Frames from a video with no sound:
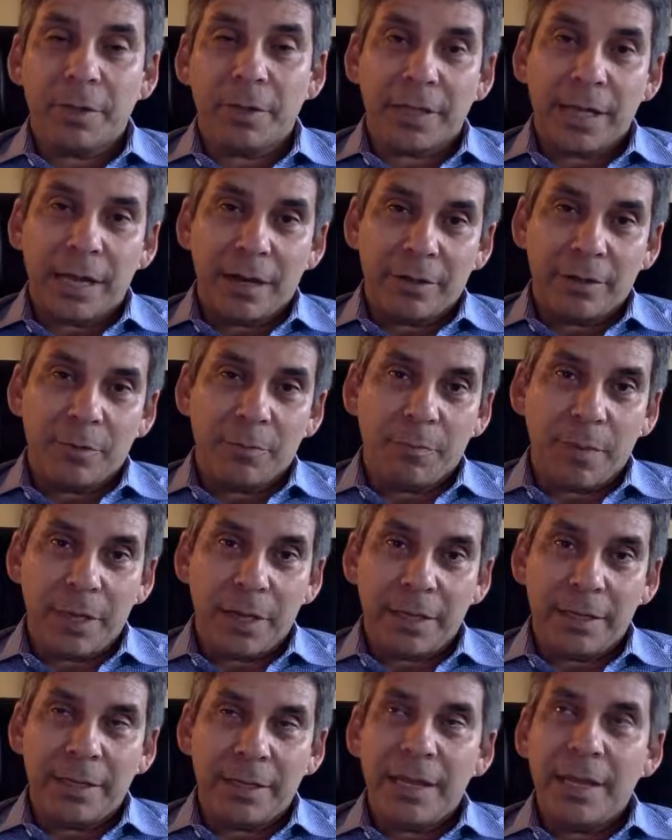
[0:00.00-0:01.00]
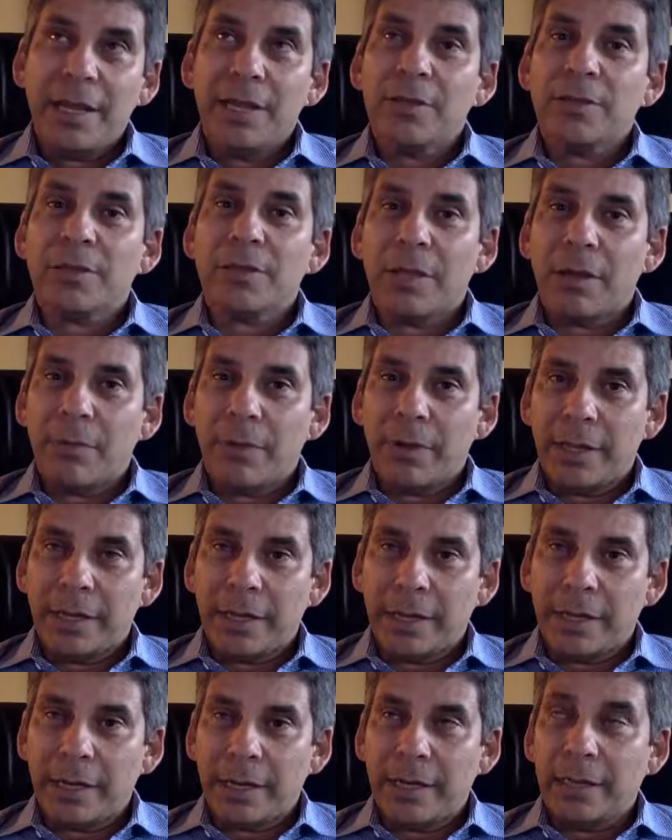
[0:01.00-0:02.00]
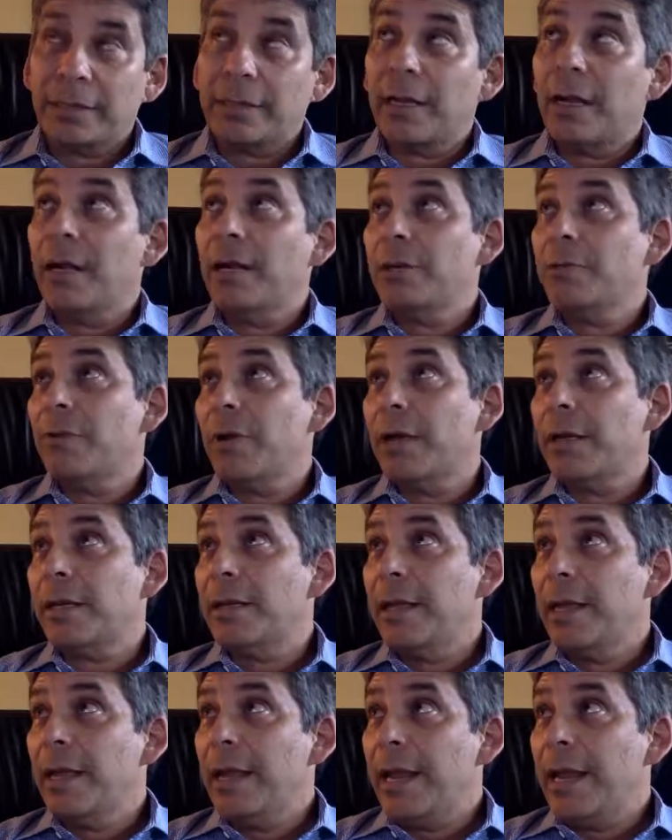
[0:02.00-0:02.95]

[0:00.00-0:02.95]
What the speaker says: but they underbid so that way they could get the contract.